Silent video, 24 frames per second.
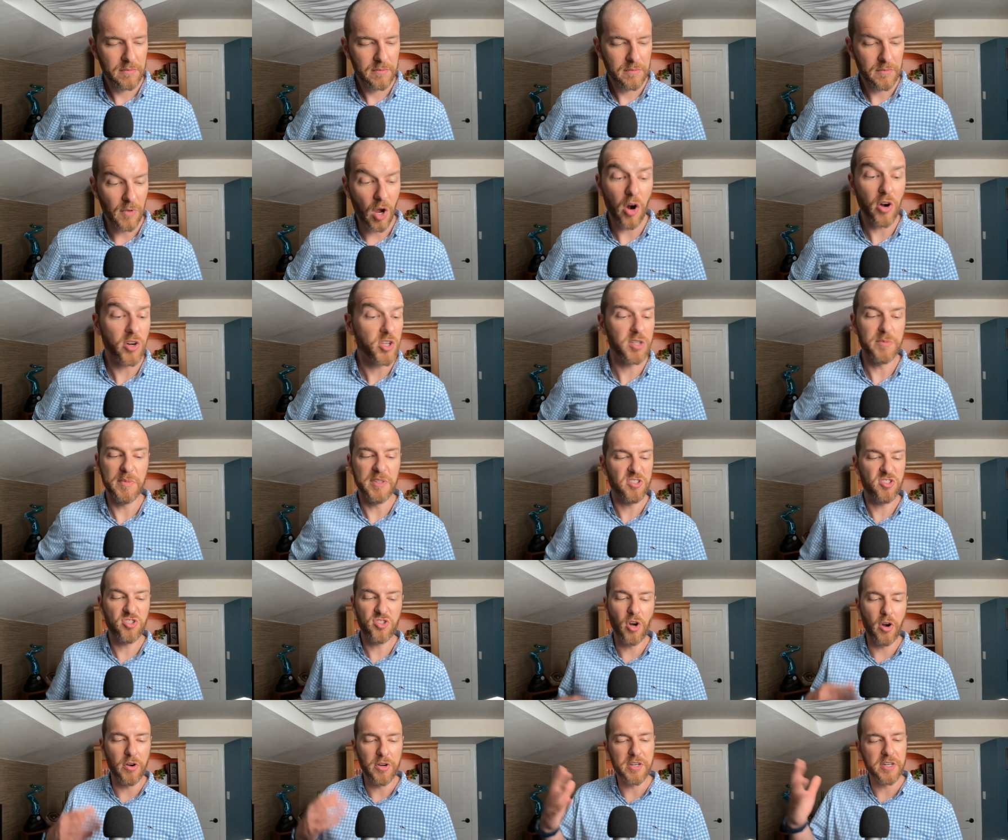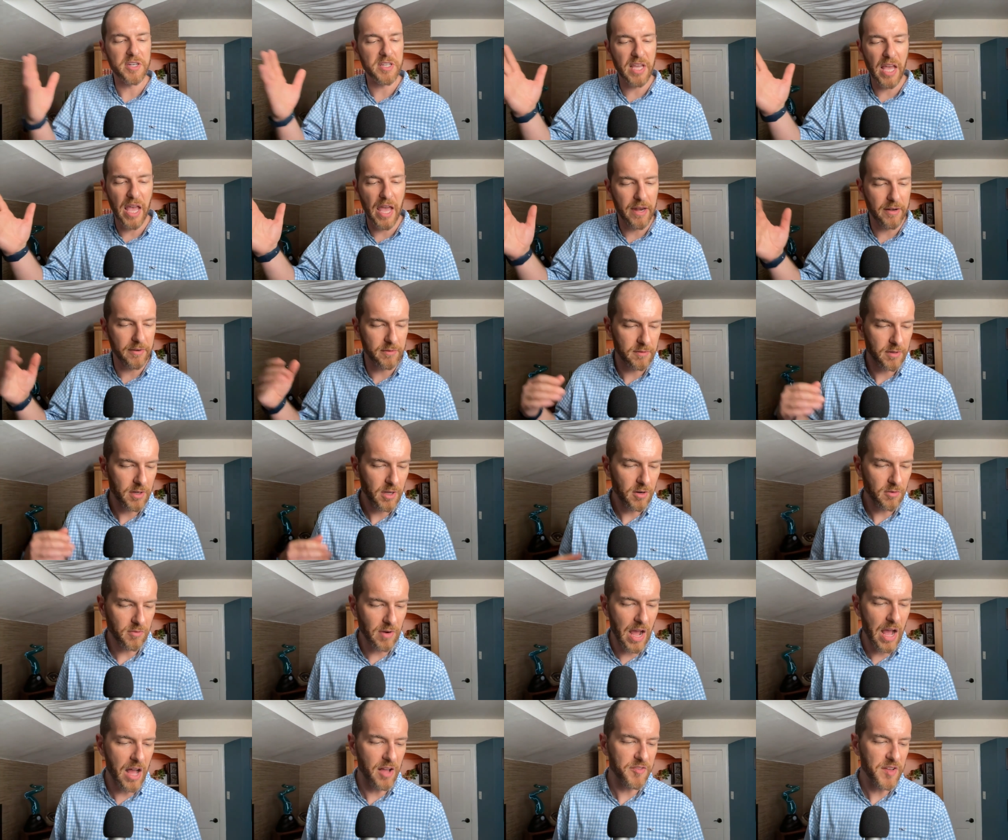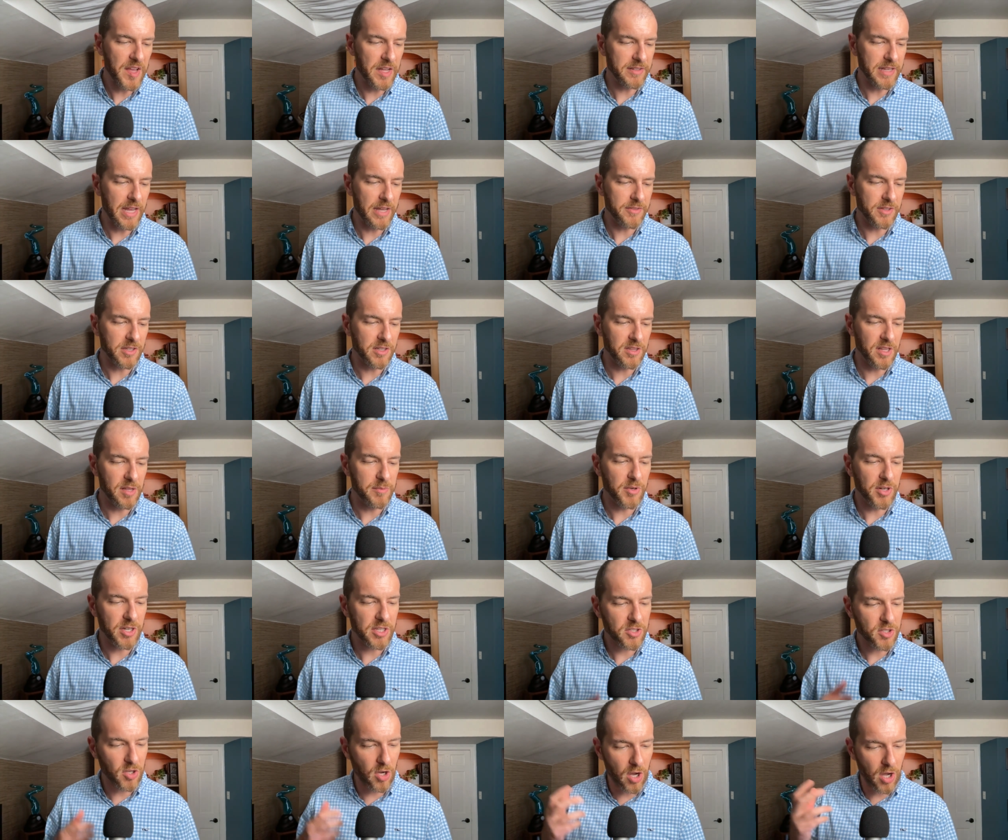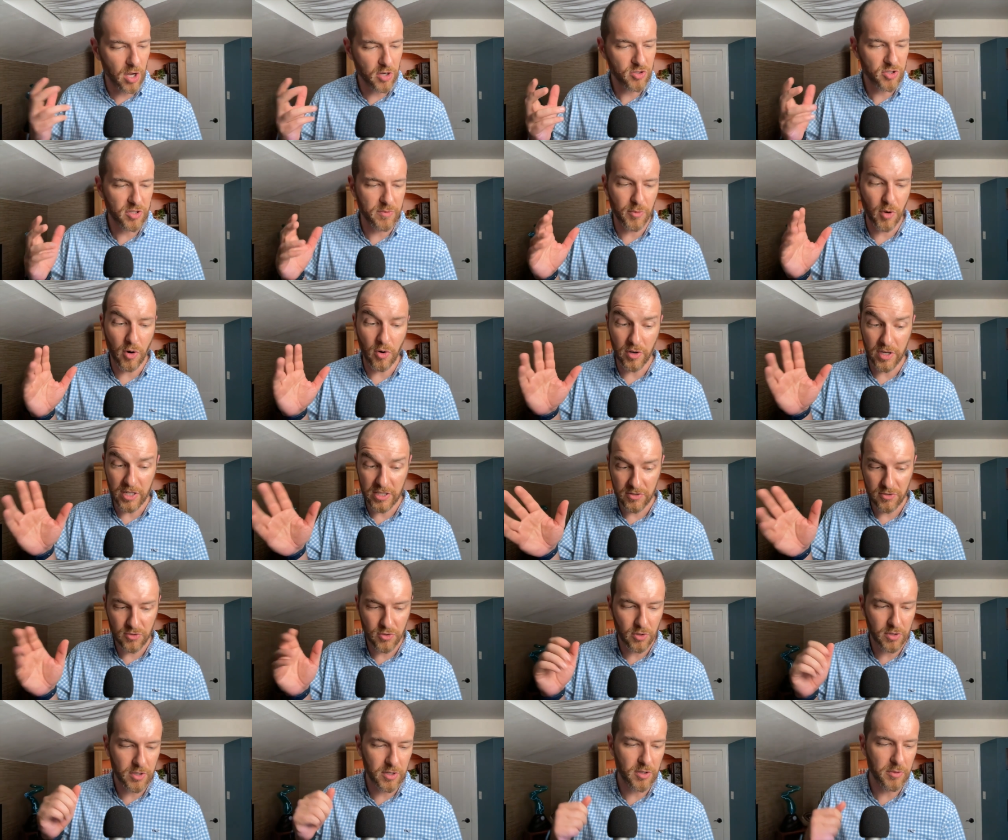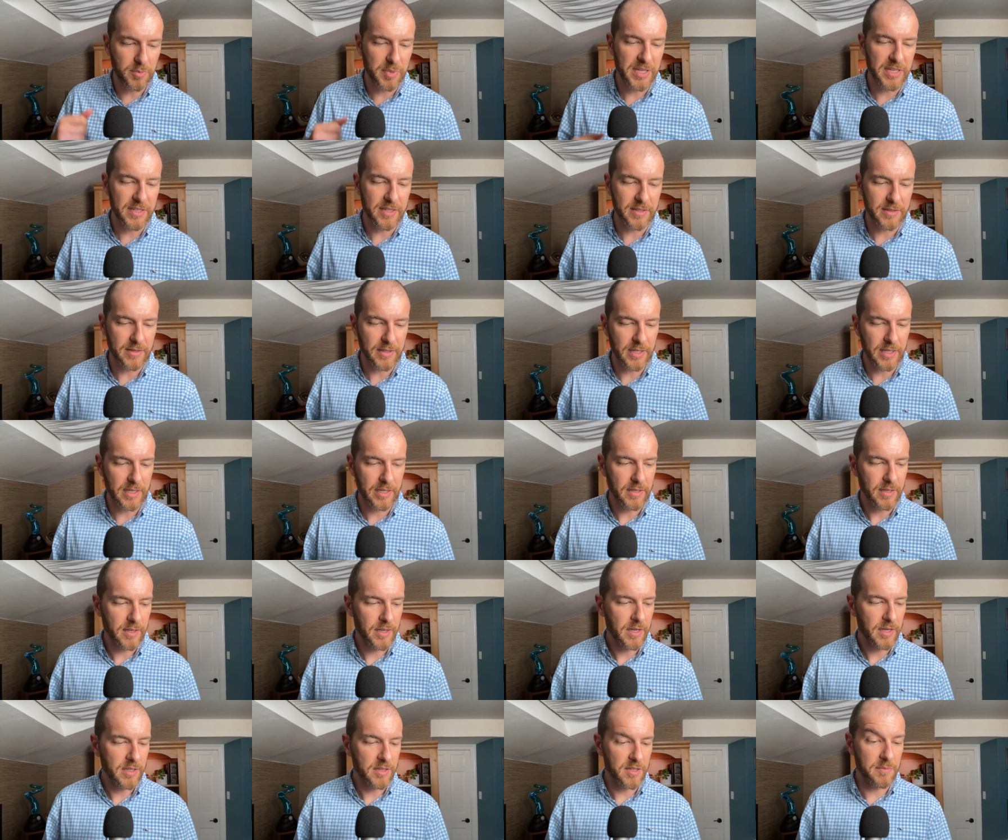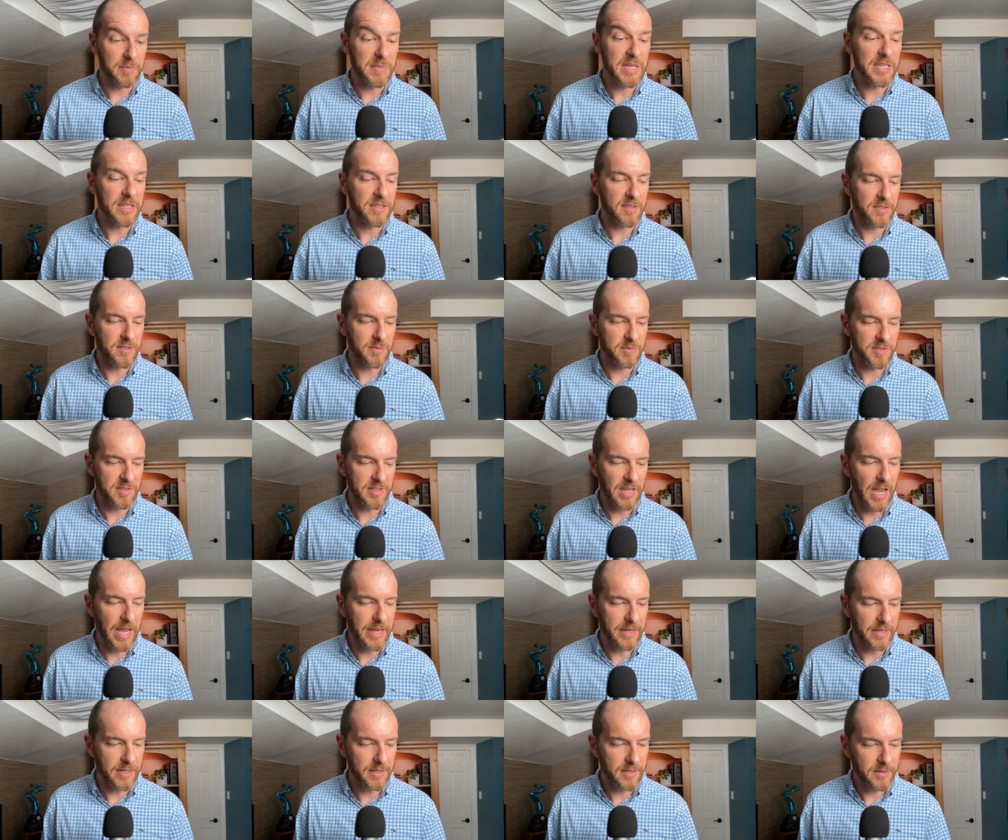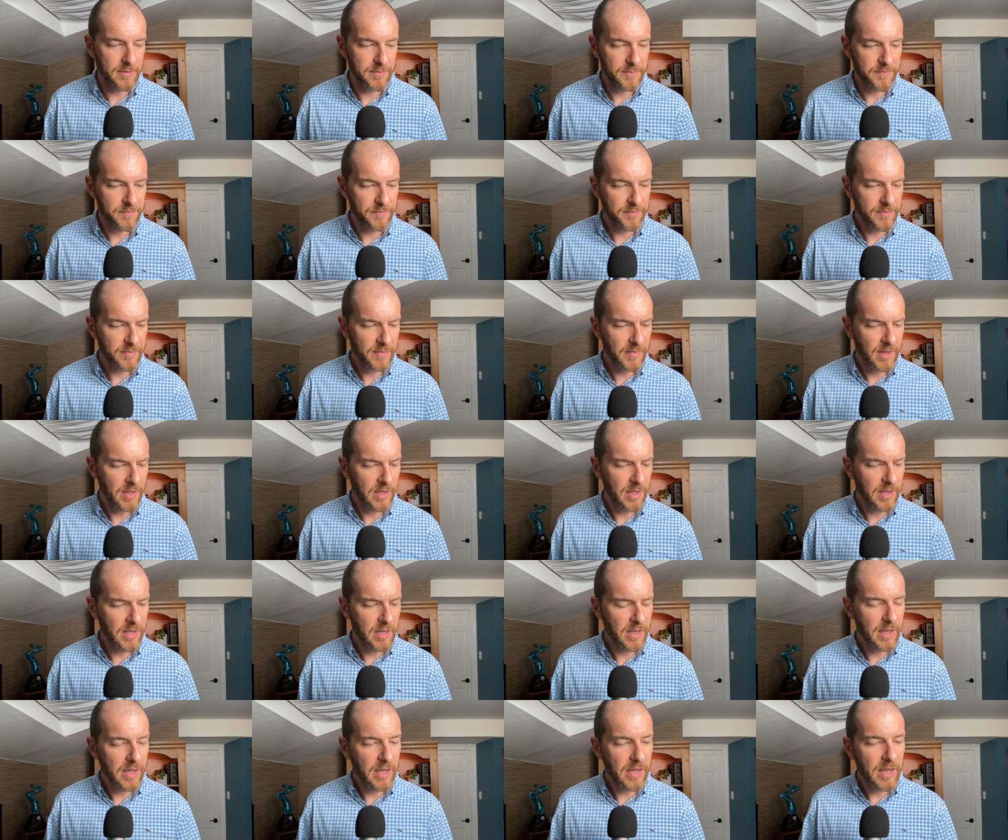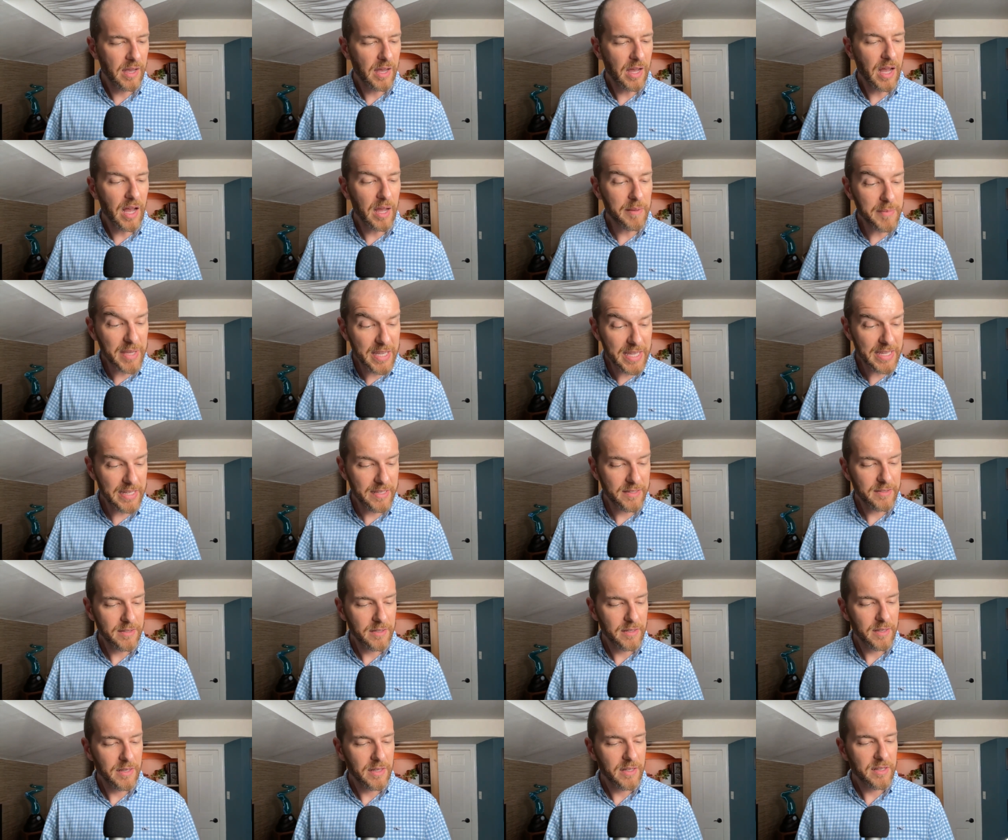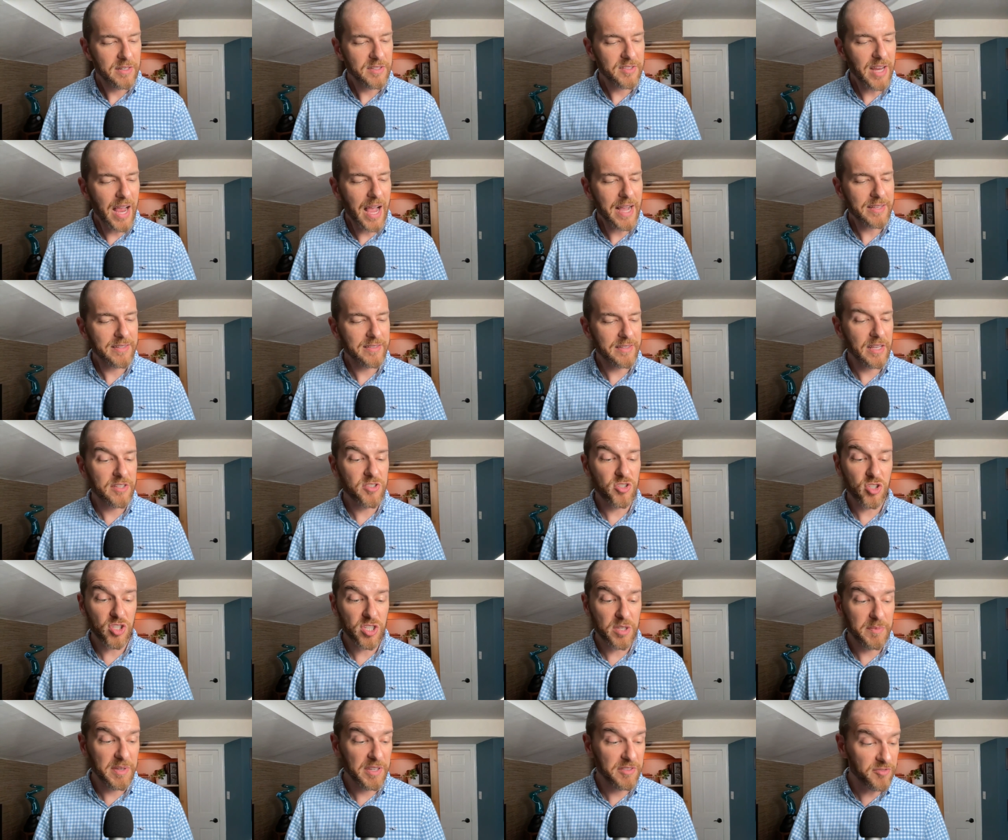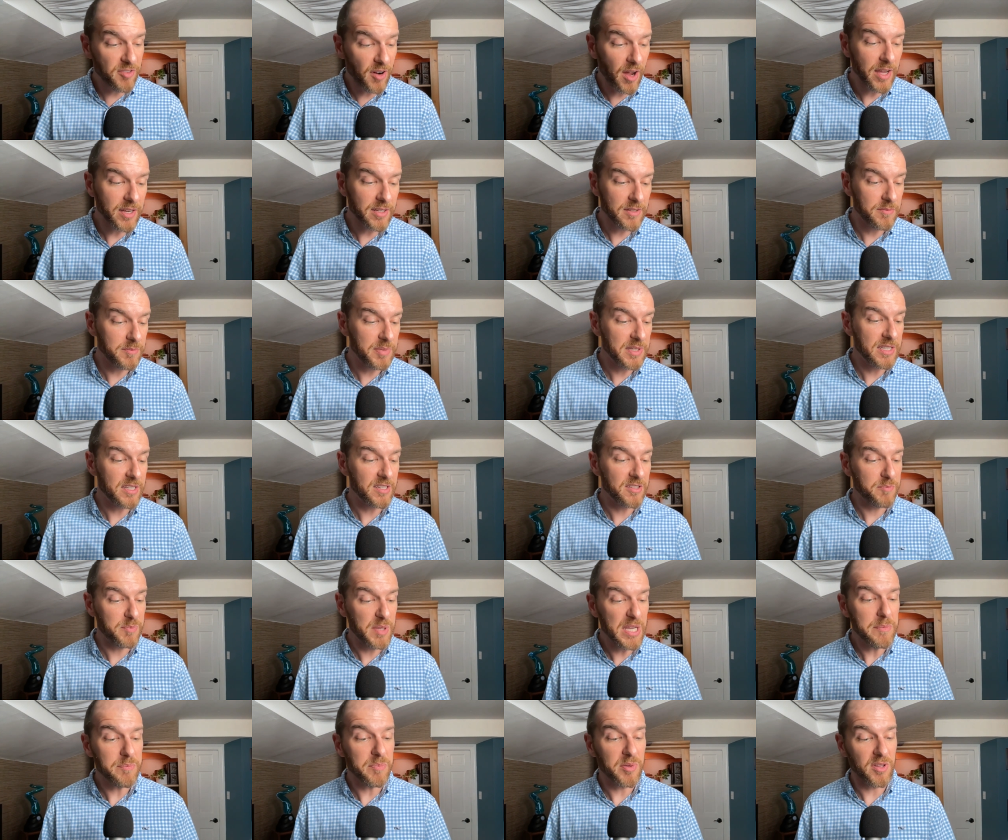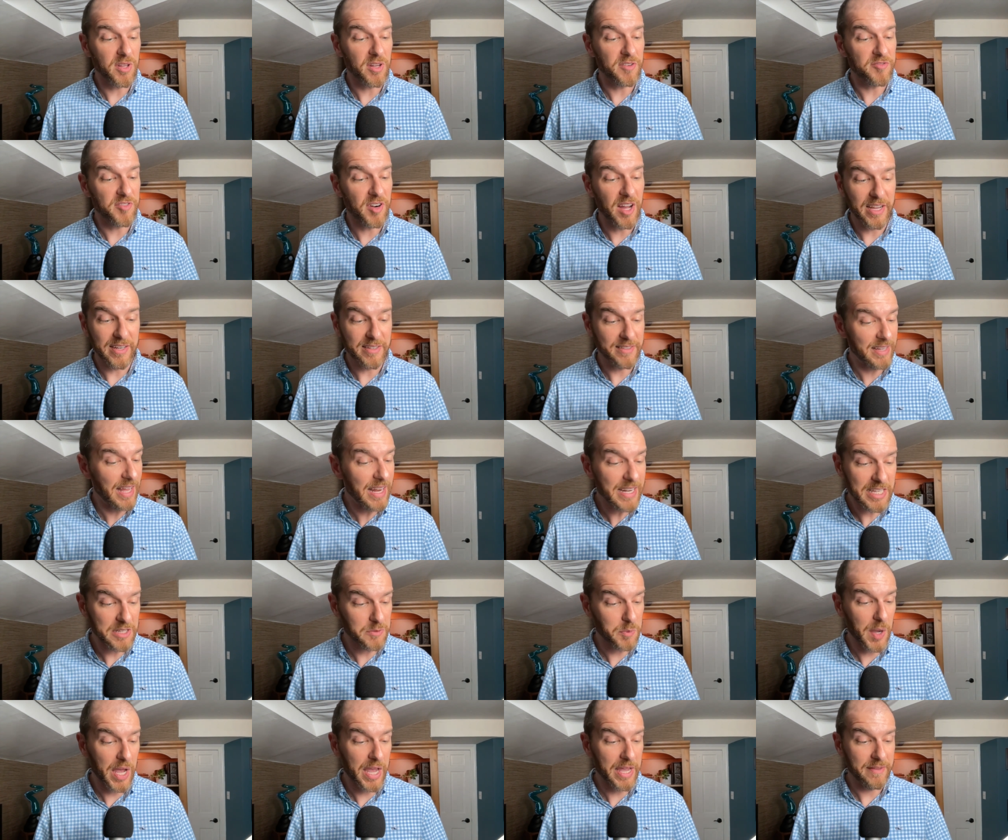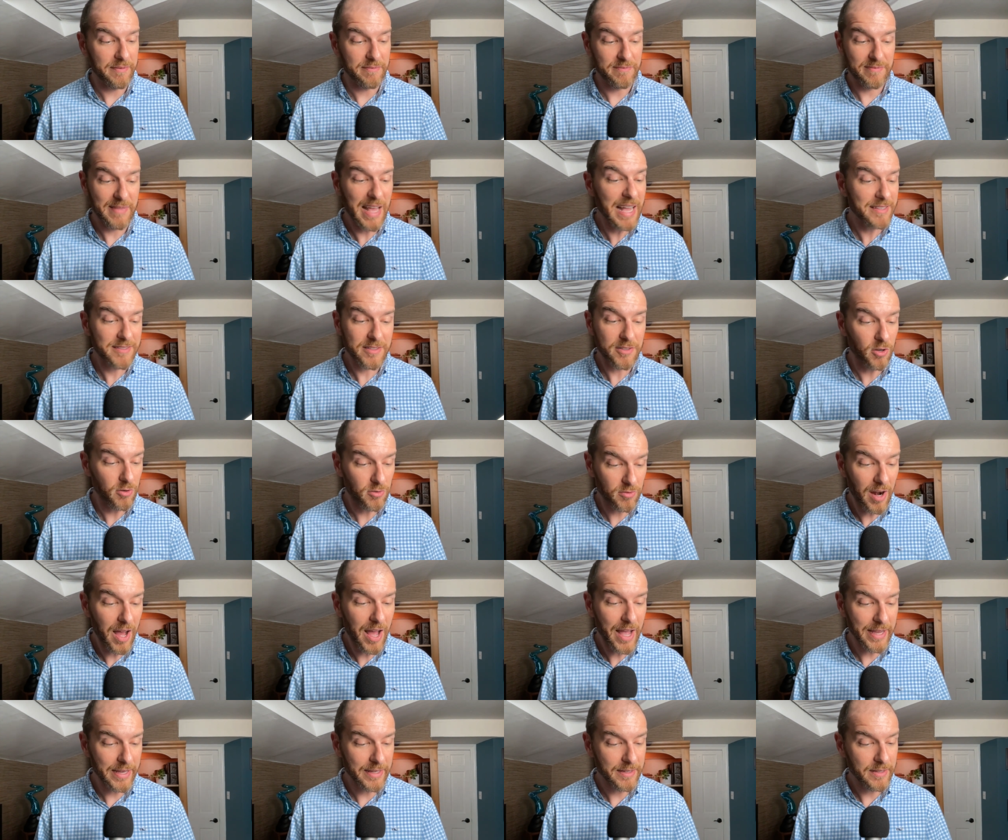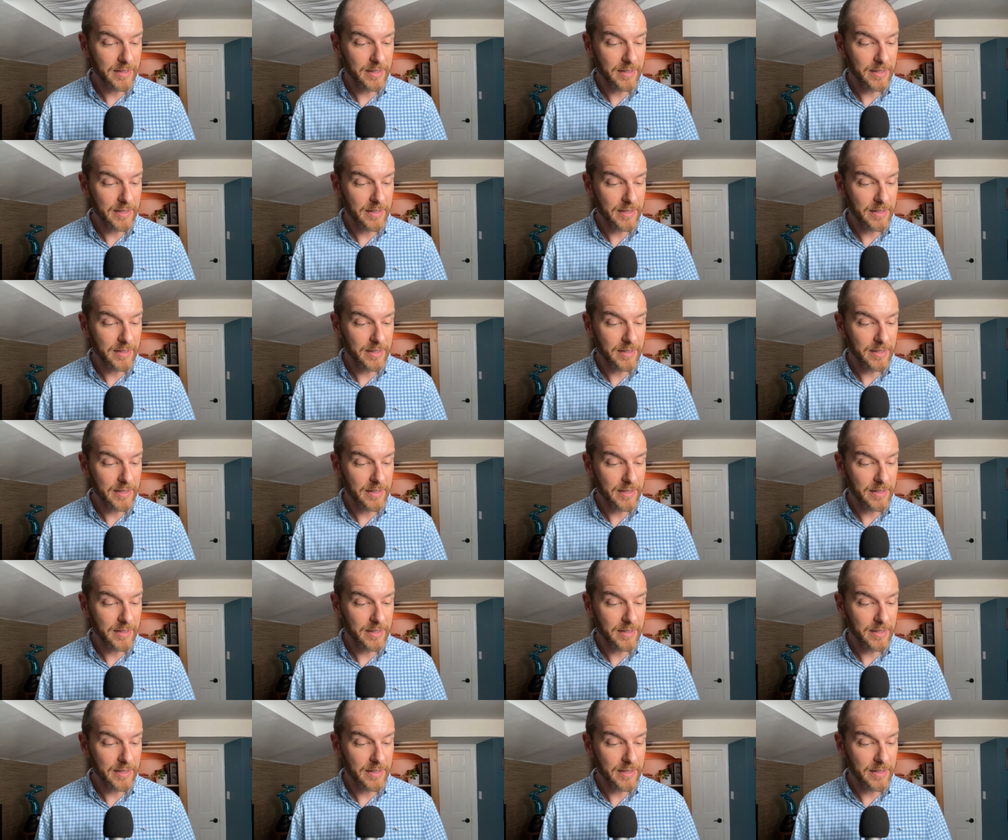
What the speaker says: Argument started again. Ralph held out the glimmering conch, and Maurice took it obediently. The meeting subsided. "I mean, Jack says you can be frightened because people are frightened anyway. That's all right.